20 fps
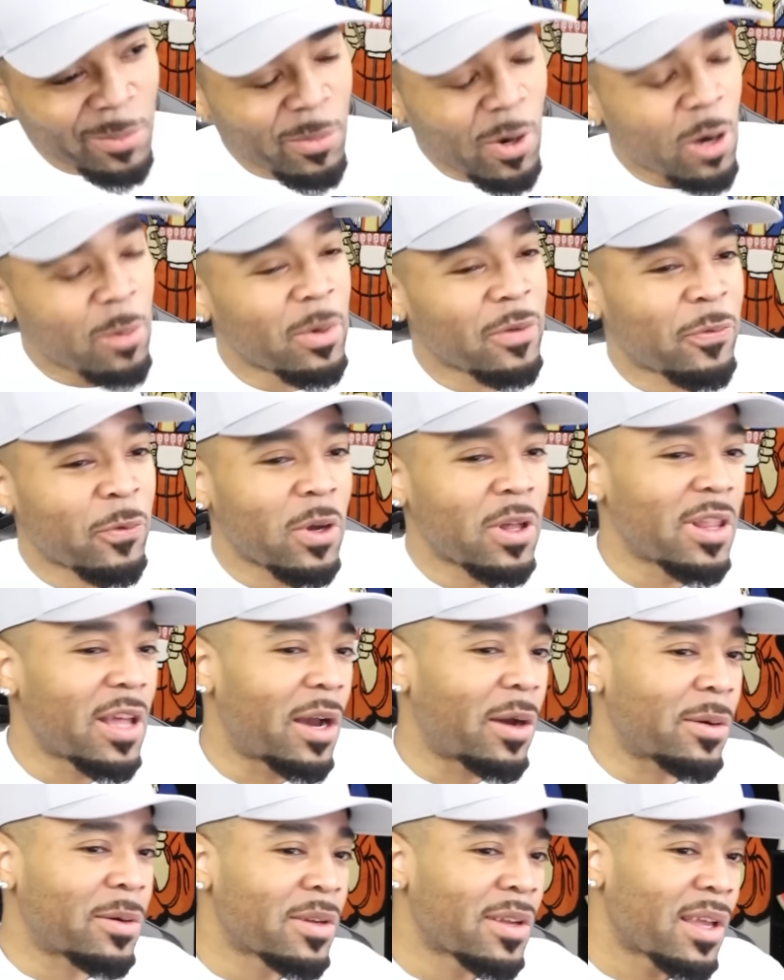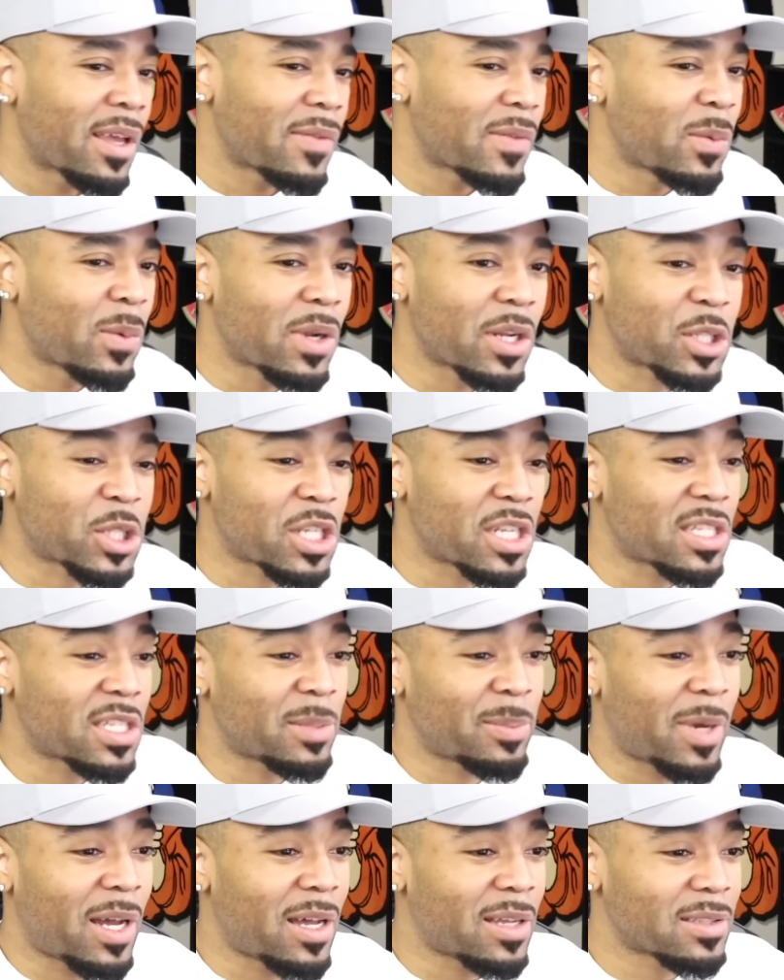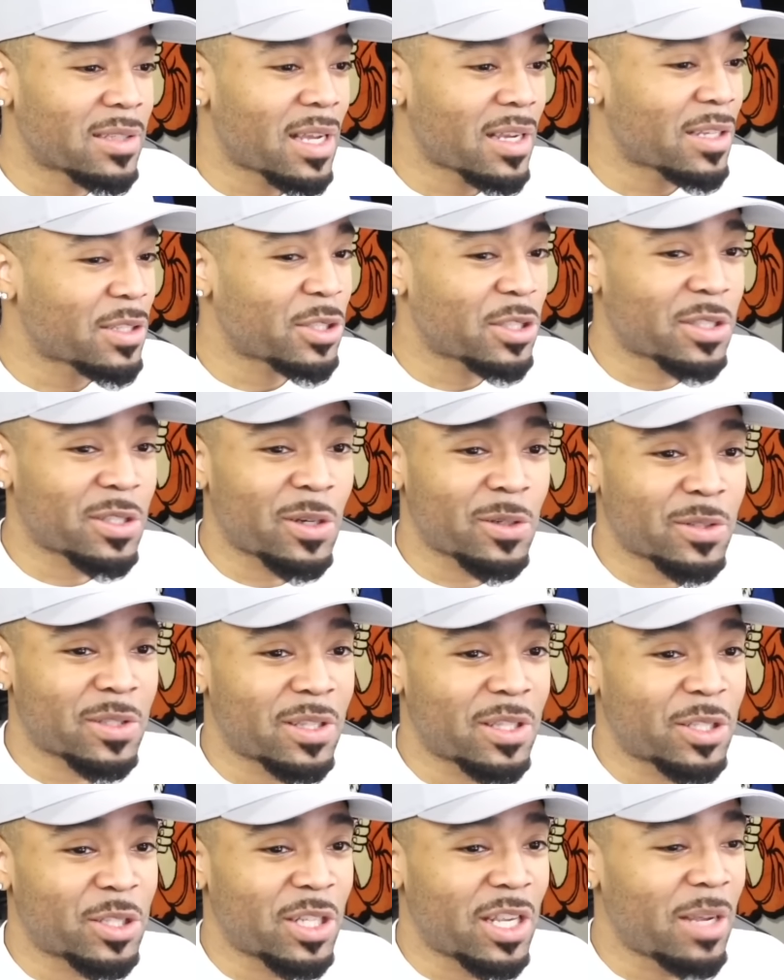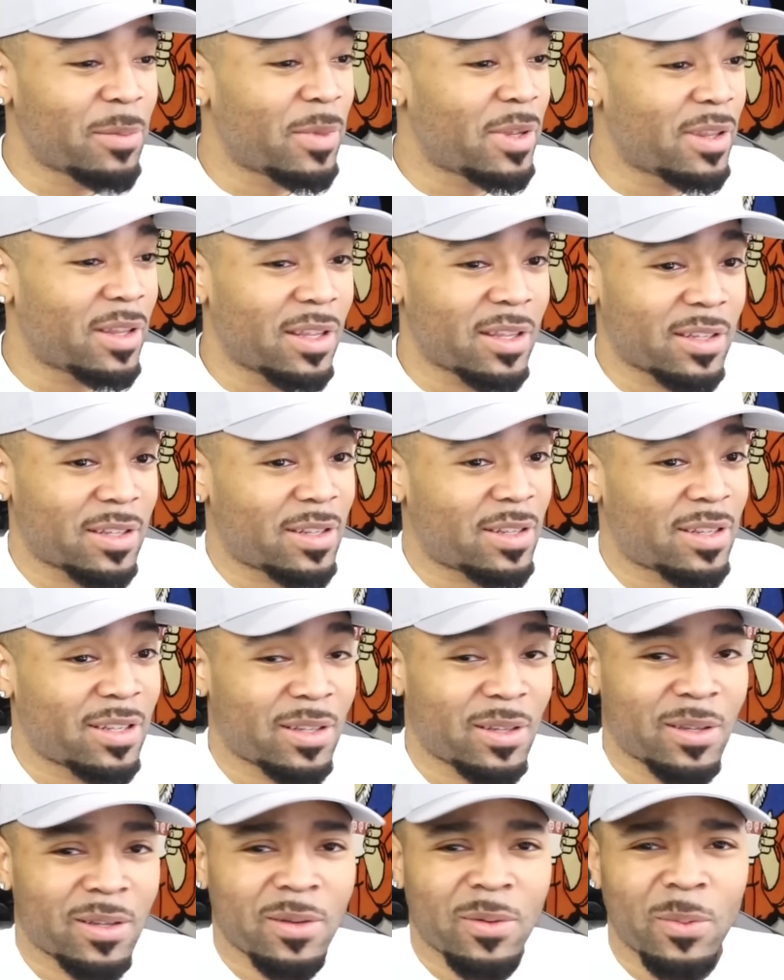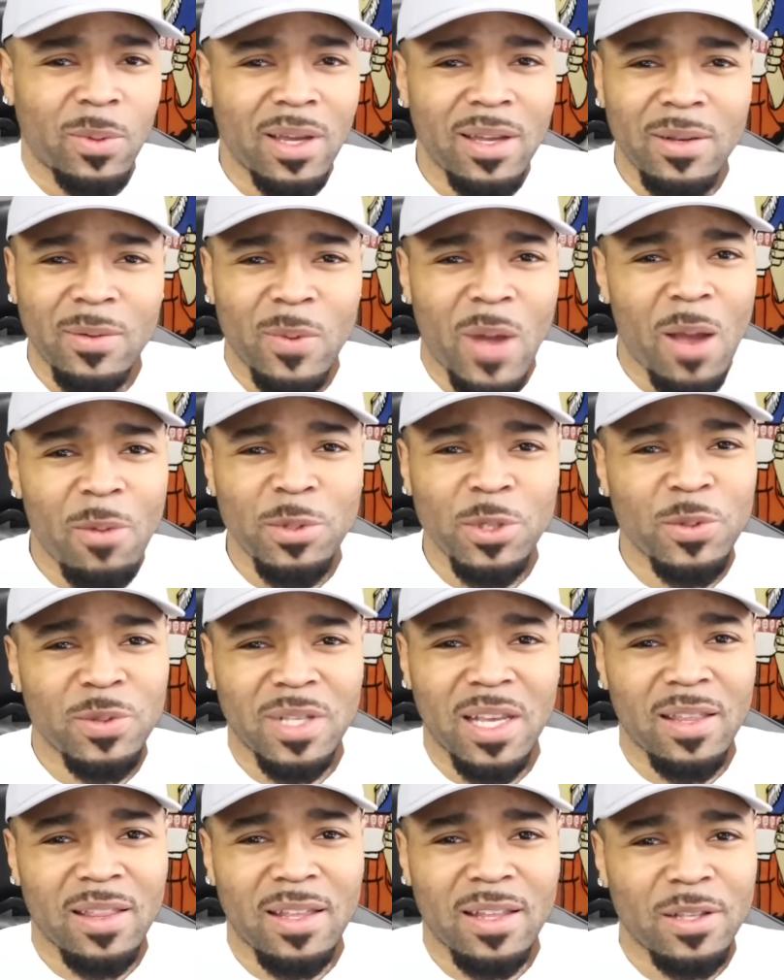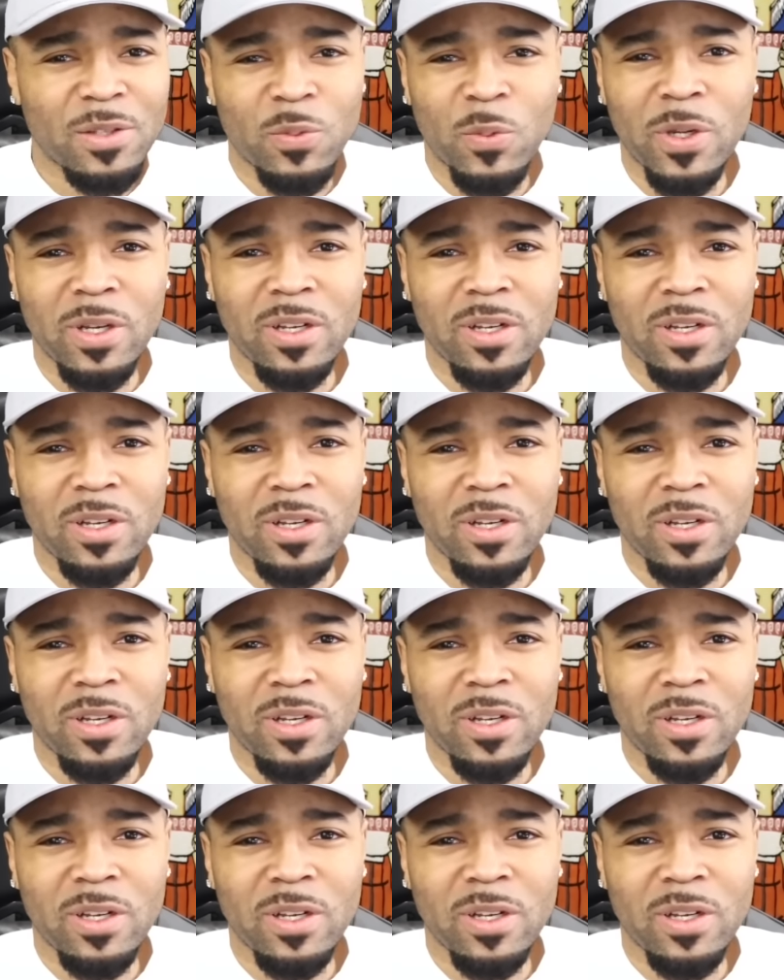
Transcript: bro, but for real though, if you want a cheesy balls, I can just go to the gym and what? Why would you say that? That's